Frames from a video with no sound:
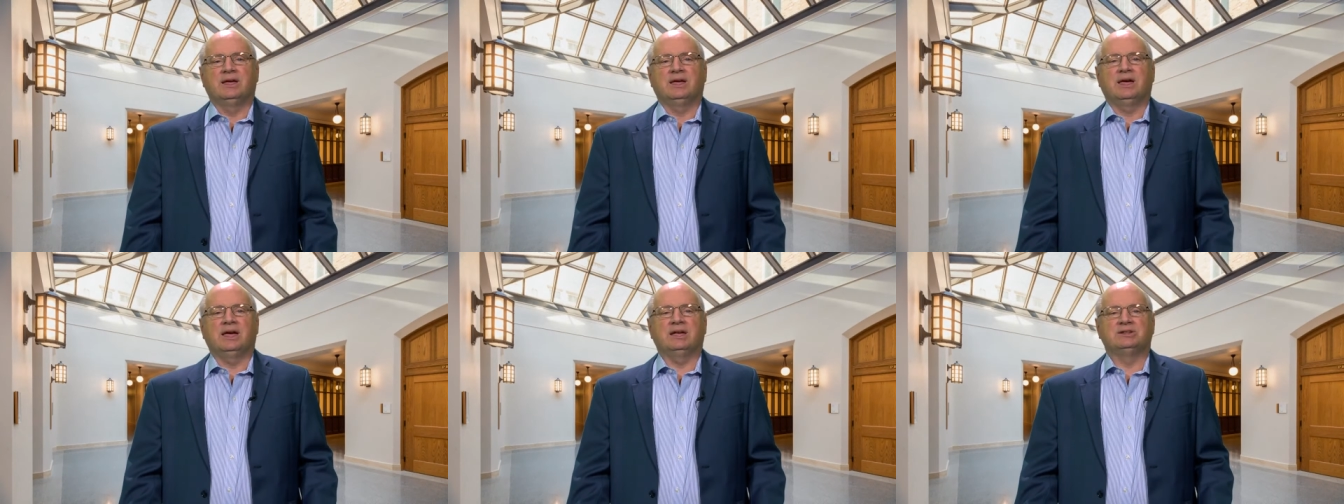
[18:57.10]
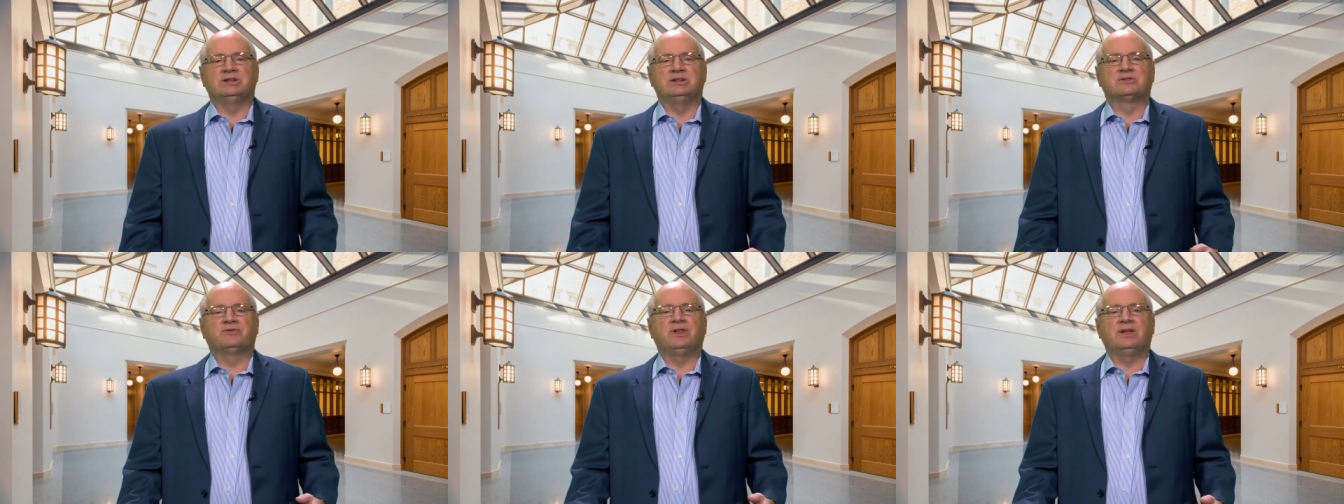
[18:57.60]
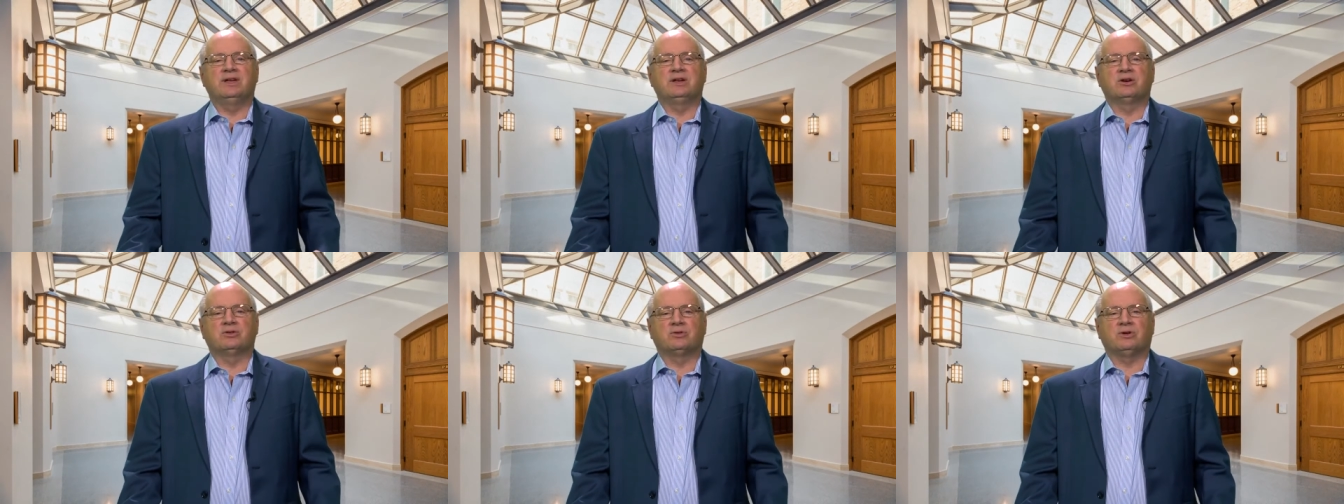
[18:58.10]
As he's flying
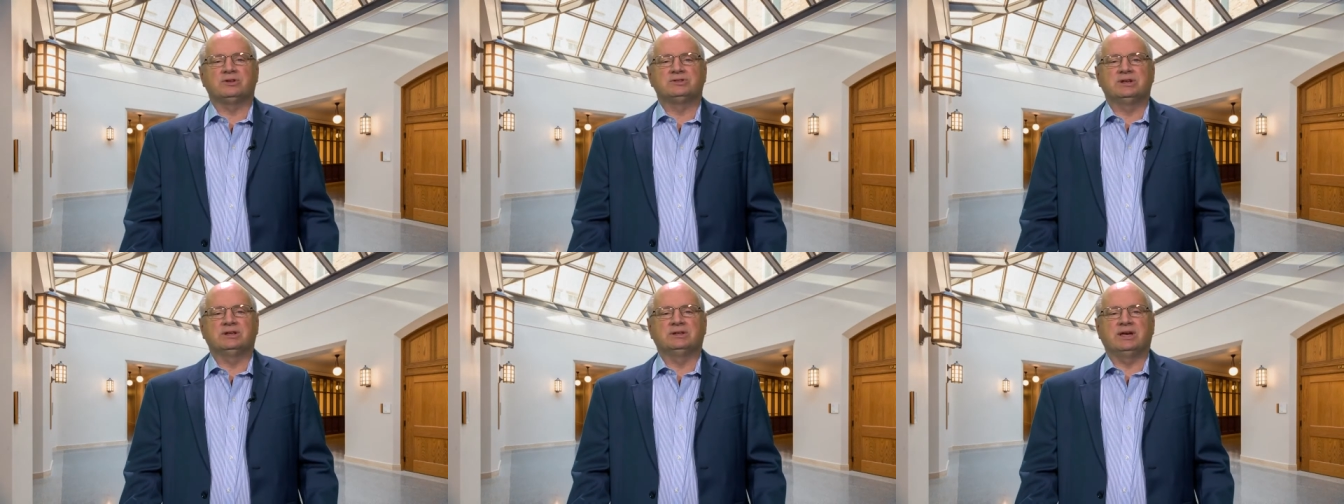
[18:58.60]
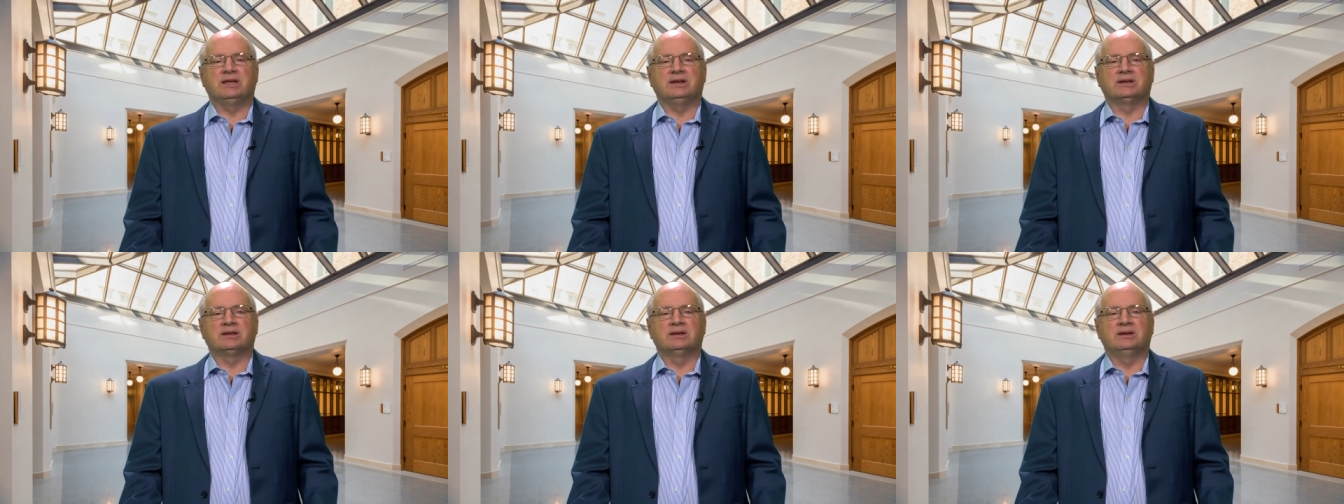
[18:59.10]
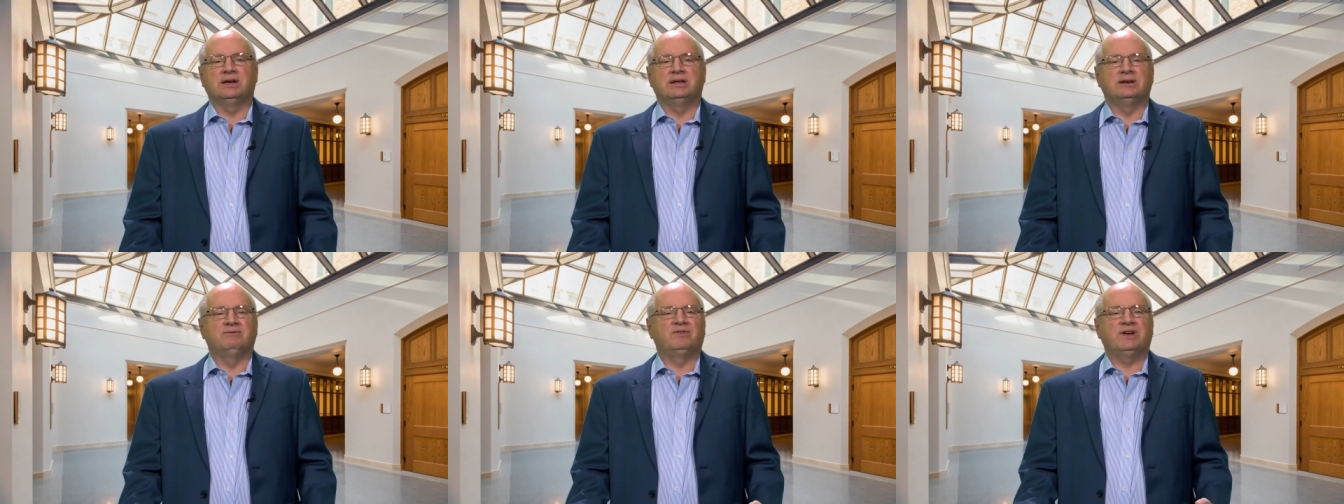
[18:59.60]
across the Atlantic and
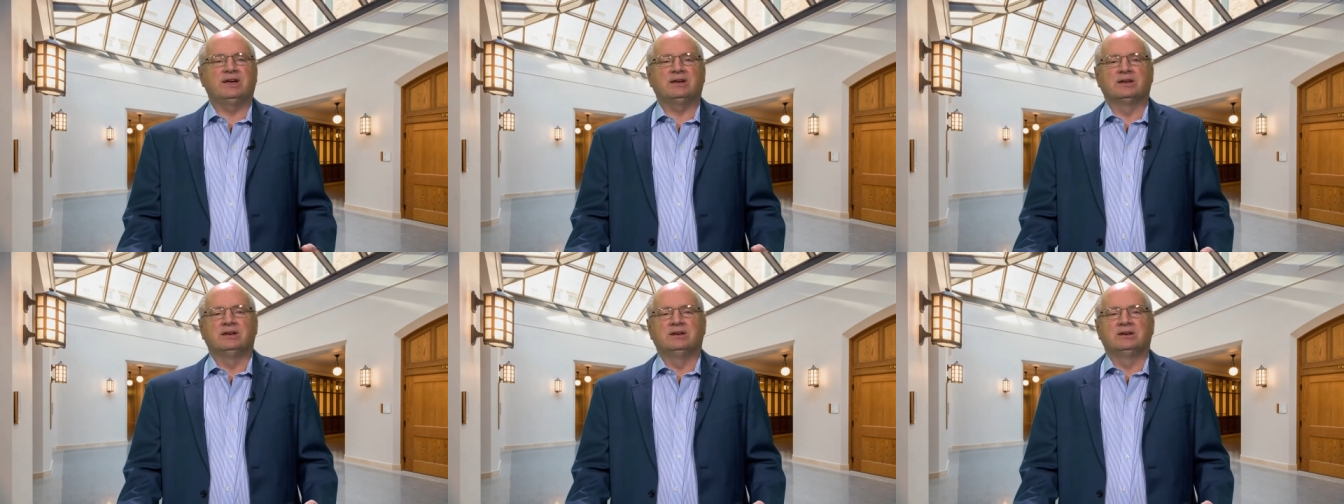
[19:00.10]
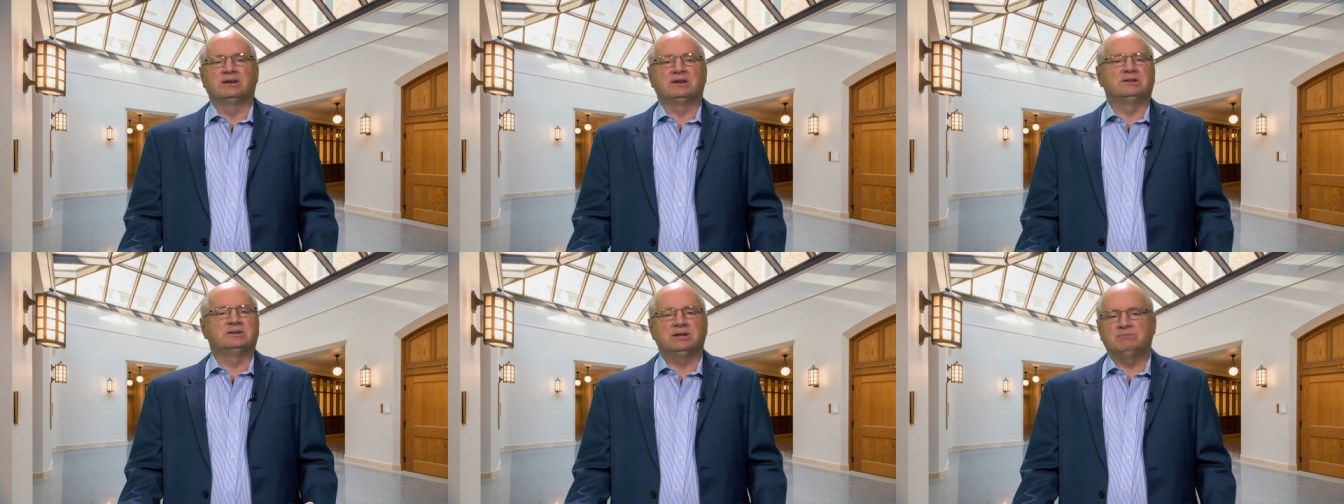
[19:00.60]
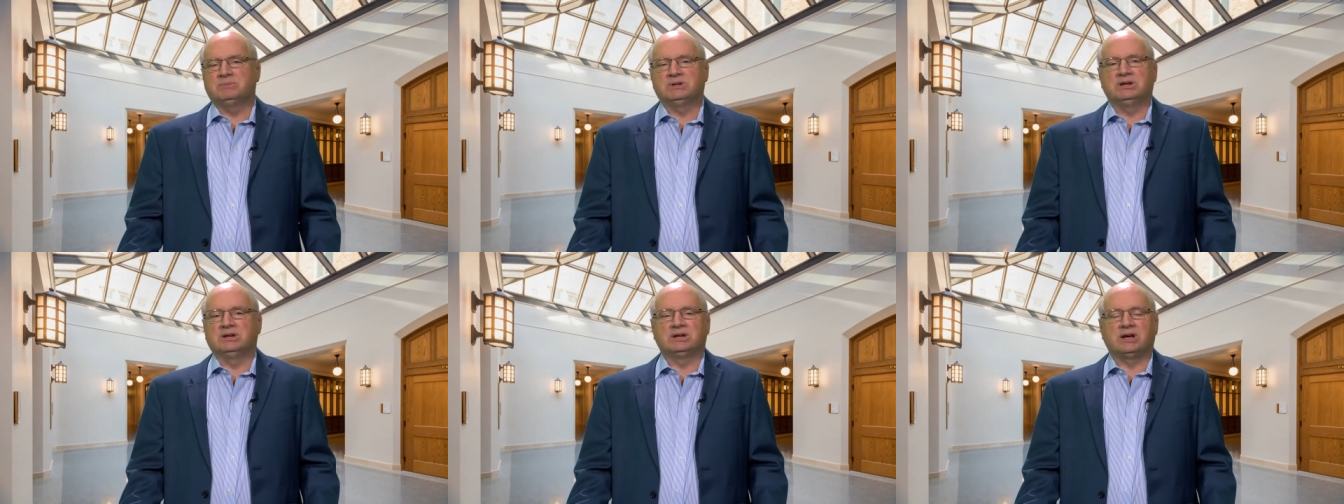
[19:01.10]
in fact
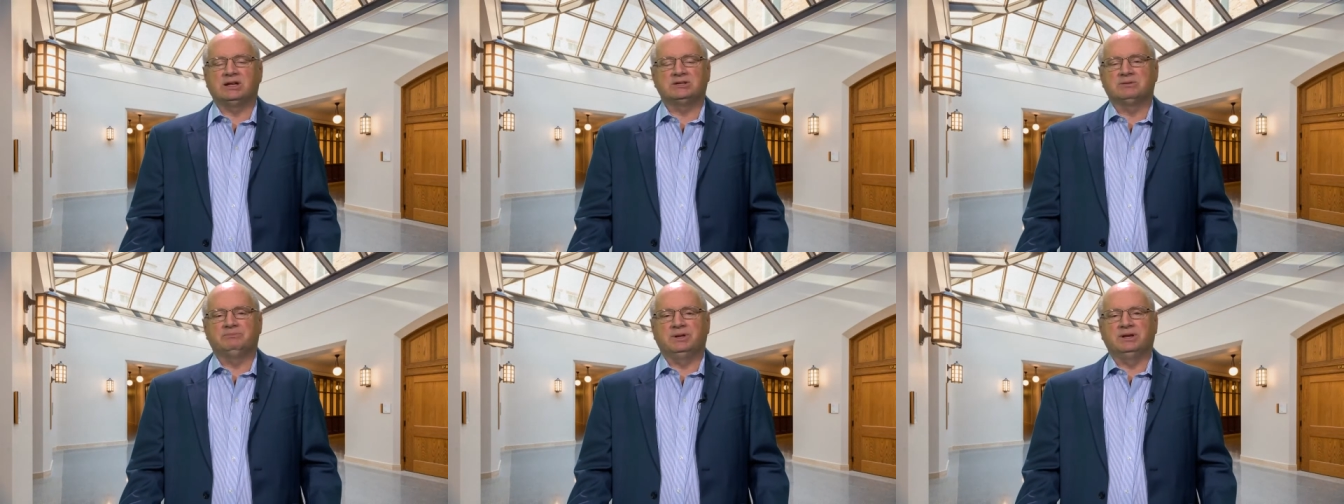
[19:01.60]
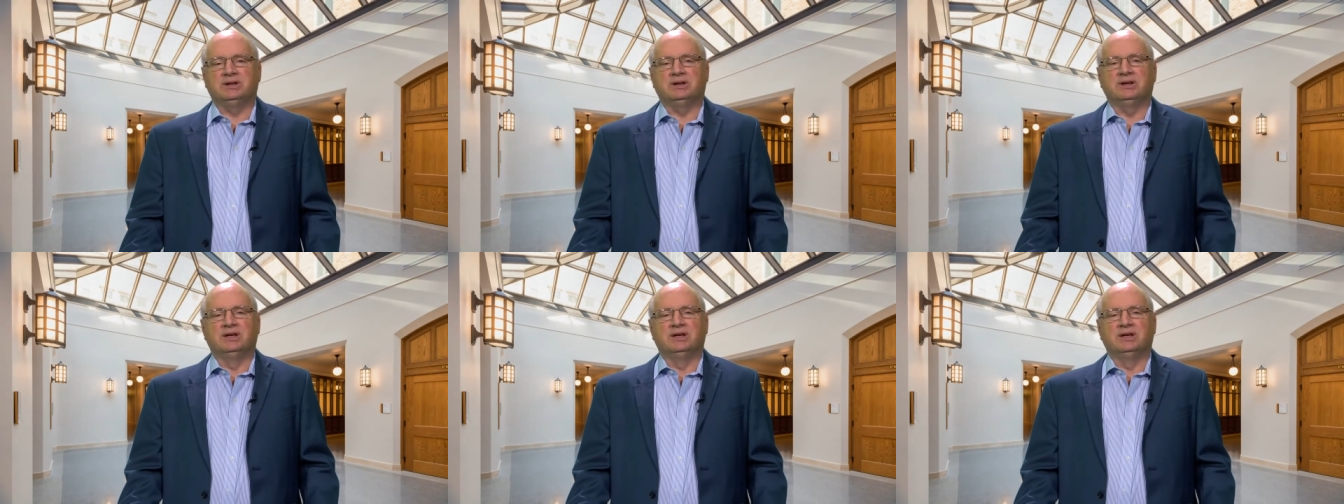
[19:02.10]
contemplating